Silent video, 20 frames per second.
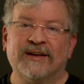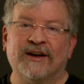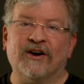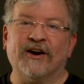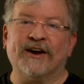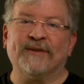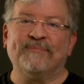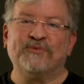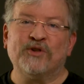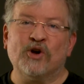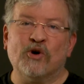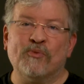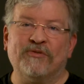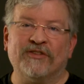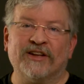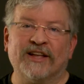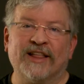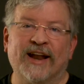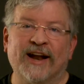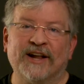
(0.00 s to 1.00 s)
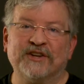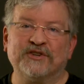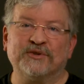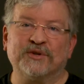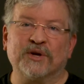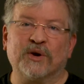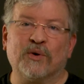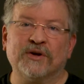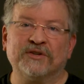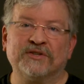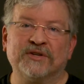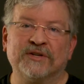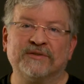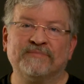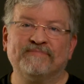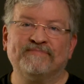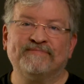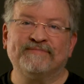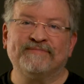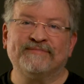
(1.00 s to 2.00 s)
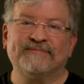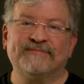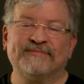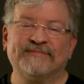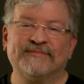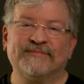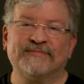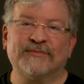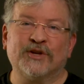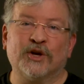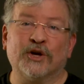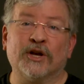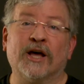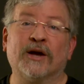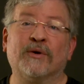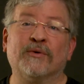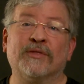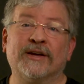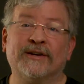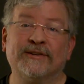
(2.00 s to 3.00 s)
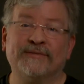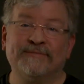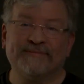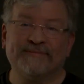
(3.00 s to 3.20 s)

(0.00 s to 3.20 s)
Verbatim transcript: All right, hopefully that answers the question. Good luck with it.